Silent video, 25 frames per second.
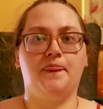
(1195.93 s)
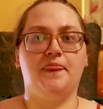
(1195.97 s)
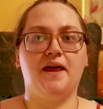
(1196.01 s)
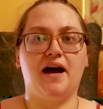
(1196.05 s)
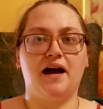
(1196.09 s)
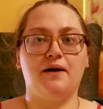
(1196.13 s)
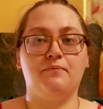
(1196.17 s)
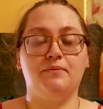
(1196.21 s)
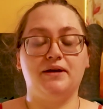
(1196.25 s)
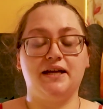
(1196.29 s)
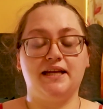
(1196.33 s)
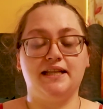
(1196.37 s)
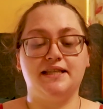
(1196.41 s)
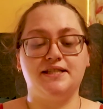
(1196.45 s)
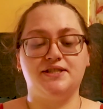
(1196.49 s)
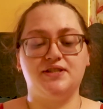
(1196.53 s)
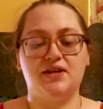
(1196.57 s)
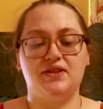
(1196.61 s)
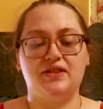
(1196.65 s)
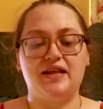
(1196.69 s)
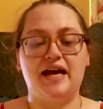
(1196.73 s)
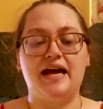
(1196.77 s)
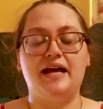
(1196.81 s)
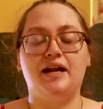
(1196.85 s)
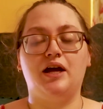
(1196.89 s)
that means
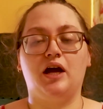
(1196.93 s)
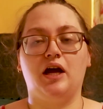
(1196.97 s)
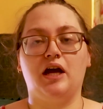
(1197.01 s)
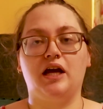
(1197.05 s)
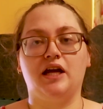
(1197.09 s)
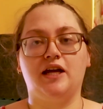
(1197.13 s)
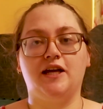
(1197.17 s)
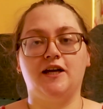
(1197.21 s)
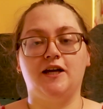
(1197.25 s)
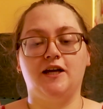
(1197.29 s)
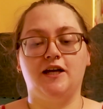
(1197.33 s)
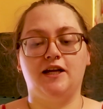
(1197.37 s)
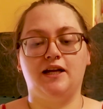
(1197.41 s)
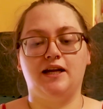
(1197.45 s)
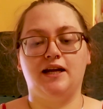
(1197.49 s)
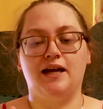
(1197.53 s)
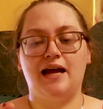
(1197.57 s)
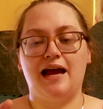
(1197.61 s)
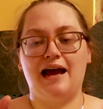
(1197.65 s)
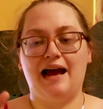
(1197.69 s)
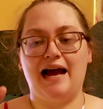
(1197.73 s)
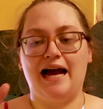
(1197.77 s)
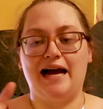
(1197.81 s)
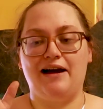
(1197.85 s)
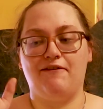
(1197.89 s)
that then I can
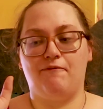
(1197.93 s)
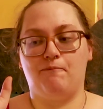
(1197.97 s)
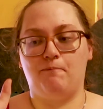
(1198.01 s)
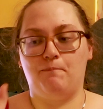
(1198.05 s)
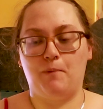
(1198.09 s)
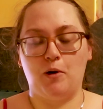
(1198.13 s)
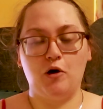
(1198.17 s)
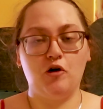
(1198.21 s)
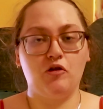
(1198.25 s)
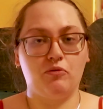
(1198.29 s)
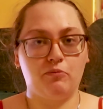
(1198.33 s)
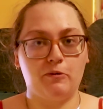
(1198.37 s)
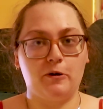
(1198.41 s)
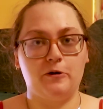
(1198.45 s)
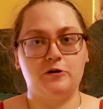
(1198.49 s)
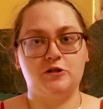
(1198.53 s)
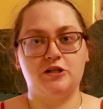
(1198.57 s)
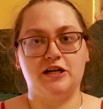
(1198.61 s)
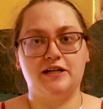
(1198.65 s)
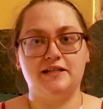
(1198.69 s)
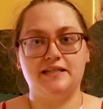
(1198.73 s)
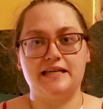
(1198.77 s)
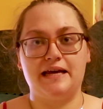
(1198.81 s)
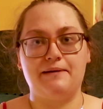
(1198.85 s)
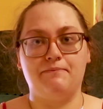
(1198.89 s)
have both
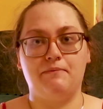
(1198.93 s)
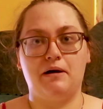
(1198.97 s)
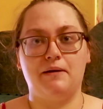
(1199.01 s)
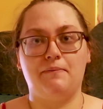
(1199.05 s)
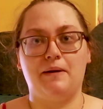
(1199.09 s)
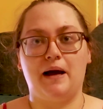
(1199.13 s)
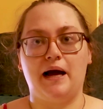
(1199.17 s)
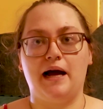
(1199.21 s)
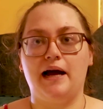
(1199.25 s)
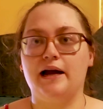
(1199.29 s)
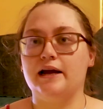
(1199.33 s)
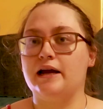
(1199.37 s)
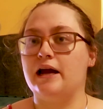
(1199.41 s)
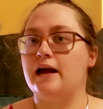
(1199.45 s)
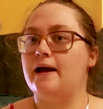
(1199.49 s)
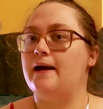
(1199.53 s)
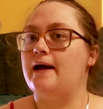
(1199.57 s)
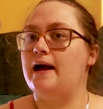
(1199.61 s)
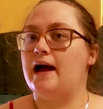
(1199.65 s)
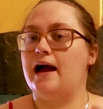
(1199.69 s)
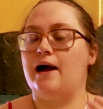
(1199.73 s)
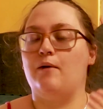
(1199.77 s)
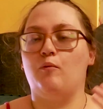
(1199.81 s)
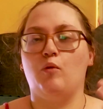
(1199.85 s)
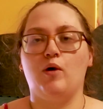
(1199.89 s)
projects in my bag,
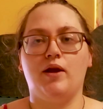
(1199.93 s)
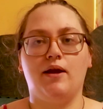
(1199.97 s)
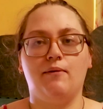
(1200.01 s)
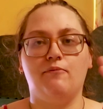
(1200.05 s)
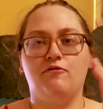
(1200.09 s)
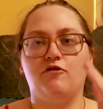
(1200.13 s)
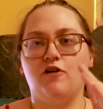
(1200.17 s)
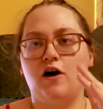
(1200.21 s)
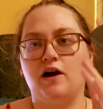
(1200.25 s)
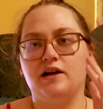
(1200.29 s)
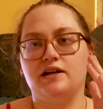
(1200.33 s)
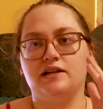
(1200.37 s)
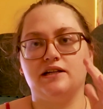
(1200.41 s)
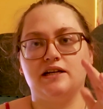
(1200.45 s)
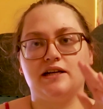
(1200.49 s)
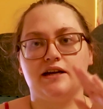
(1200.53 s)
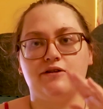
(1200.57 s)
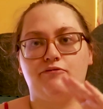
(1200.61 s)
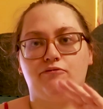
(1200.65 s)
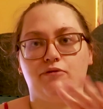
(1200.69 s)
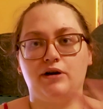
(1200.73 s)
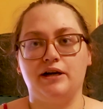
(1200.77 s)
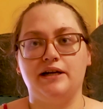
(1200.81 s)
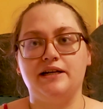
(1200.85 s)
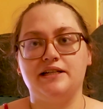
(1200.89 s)
and when I'm finding
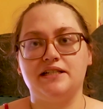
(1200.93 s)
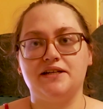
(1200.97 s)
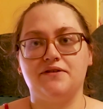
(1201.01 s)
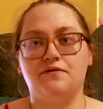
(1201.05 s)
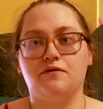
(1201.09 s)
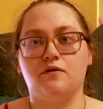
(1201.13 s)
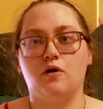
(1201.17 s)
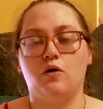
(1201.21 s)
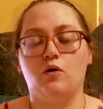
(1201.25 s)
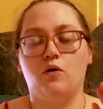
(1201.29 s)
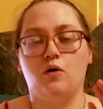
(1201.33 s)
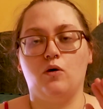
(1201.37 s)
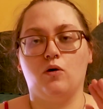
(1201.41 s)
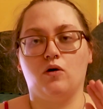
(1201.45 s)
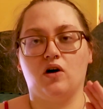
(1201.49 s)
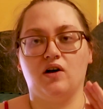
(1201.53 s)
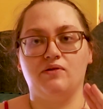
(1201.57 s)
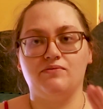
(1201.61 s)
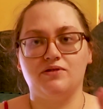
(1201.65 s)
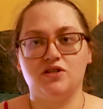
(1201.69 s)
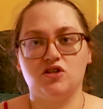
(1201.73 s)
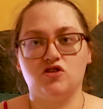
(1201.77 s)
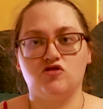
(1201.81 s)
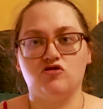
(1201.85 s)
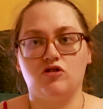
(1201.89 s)
it really difficult, or
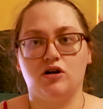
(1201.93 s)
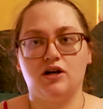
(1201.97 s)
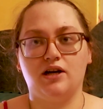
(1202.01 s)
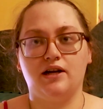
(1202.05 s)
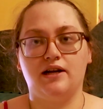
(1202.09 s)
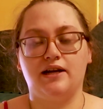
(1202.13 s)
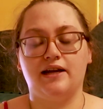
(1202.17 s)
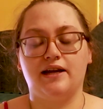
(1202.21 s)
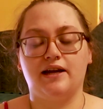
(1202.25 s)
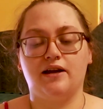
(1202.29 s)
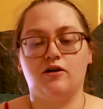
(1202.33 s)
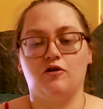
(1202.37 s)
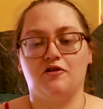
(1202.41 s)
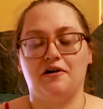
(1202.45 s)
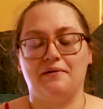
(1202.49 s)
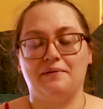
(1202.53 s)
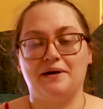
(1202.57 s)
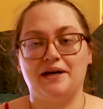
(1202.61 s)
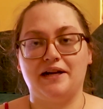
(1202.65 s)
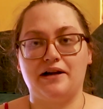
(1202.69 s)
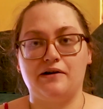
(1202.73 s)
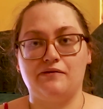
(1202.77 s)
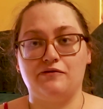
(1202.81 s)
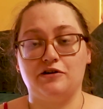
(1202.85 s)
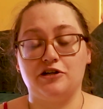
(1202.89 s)
I'm struggling, or I'm
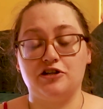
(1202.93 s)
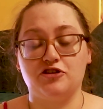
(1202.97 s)
getting